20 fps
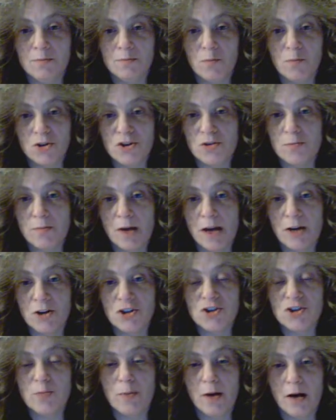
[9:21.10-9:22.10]
which are
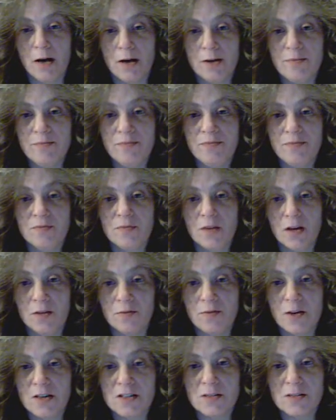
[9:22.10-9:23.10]
managed by
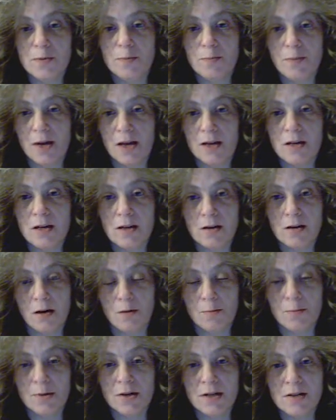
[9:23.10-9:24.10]
investment banking
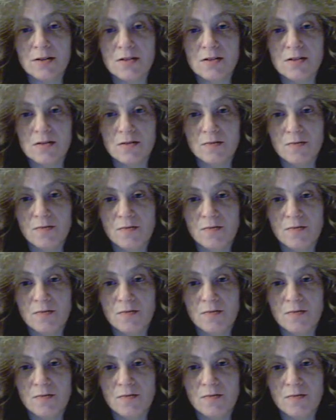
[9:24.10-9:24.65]
companies